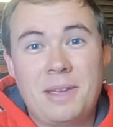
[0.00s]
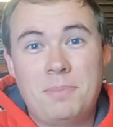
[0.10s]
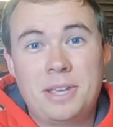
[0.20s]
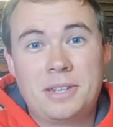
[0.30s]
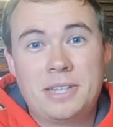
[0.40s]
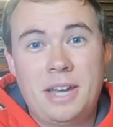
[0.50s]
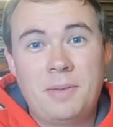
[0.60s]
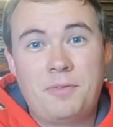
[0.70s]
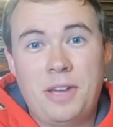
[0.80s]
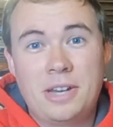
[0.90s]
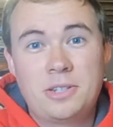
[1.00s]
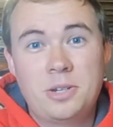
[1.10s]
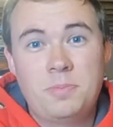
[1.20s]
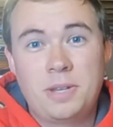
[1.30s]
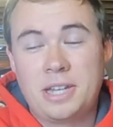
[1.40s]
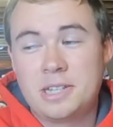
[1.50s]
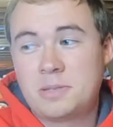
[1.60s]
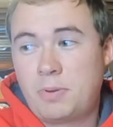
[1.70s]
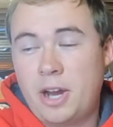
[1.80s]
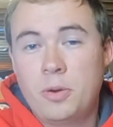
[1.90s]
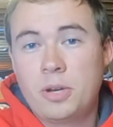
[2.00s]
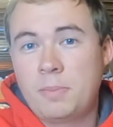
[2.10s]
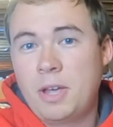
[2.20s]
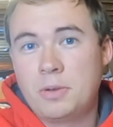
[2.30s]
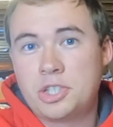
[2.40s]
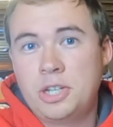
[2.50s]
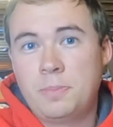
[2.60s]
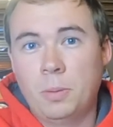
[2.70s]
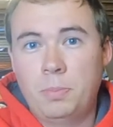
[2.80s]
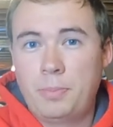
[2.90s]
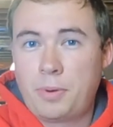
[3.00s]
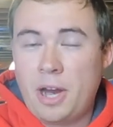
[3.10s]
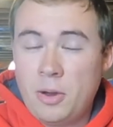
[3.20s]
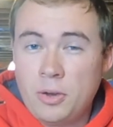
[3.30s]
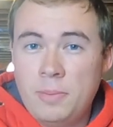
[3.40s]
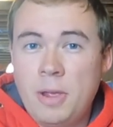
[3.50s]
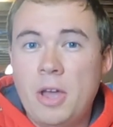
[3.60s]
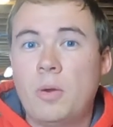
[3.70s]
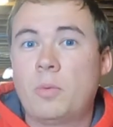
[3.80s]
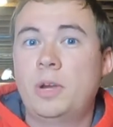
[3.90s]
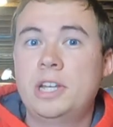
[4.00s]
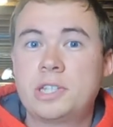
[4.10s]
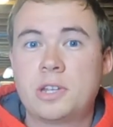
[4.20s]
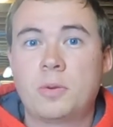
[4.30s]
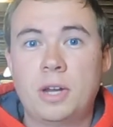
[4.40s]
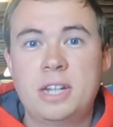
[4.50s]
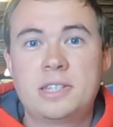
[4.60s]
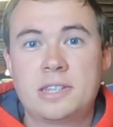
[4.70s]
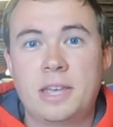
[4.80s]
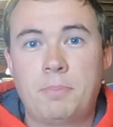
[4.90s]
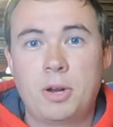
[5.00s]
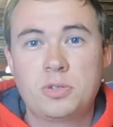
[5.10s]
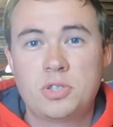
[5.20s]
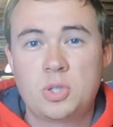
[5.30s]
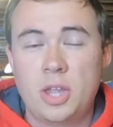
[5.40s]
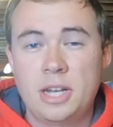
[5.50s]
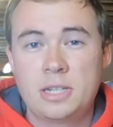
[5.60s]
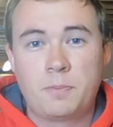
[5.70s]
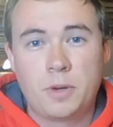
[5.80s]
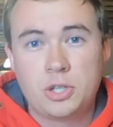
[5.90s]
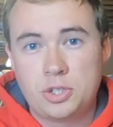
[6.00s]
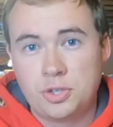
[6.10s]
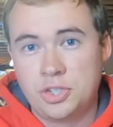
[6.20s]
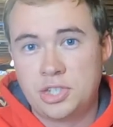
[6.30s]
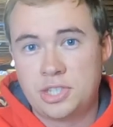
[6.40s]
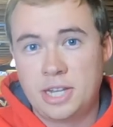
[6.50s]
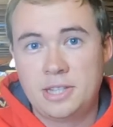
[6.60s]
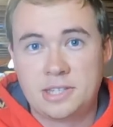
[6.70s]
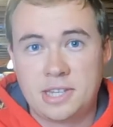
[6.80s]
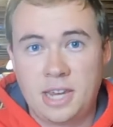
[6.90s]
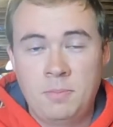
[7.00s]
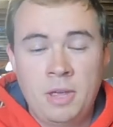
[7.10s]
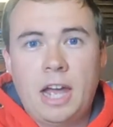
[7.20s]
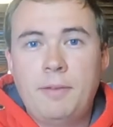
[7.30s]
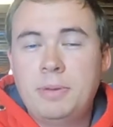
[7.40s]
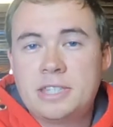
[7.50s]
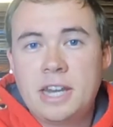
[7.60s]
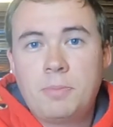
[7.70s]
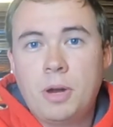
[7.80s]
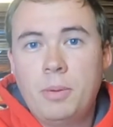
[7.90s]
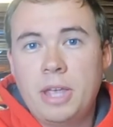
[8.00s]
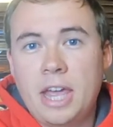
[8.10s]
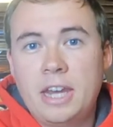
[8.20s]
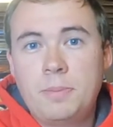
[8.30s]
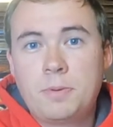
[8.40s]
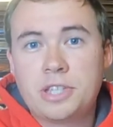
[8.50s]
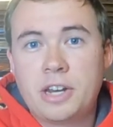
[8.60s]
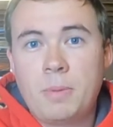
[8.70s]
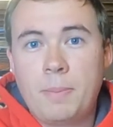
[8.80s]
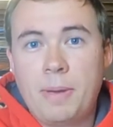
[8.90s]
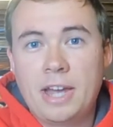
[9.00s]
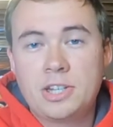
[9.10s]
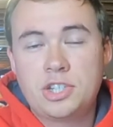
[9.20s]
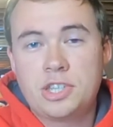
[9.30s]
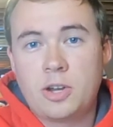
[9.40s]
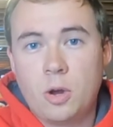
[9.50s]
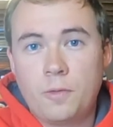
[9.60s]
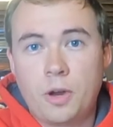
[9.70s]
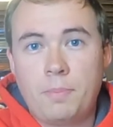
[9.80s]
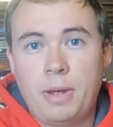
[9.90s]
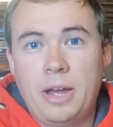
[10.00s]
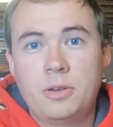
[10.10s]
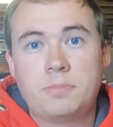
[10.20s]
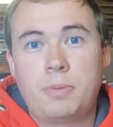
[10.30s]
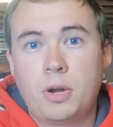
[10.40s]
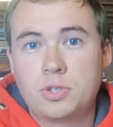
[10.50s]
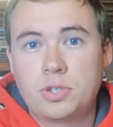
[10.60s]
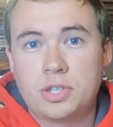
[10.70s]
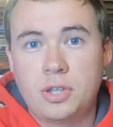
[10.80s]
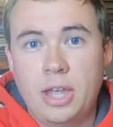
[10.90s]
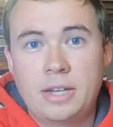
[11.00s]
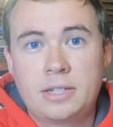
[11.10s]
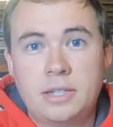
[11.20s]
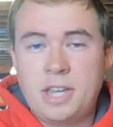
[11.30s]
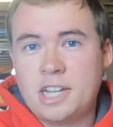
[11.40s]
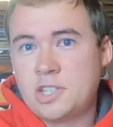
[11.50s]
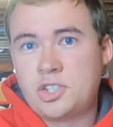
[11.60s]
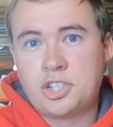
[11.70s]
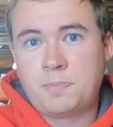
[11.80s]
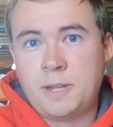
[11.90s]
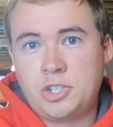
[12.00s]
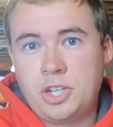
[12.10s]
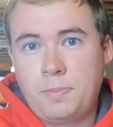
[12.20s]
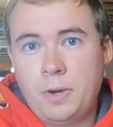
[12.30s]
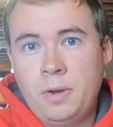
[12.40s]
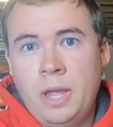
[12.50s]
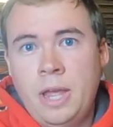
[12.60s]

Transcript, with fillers: a big time factor because priority mail was cheaper, but priority mail raised their rates and parcel select, I'm pretty sure, just stayed the same. I've been sending probably 80% of my packages that are over £1 parcel select because it's just been cheaper.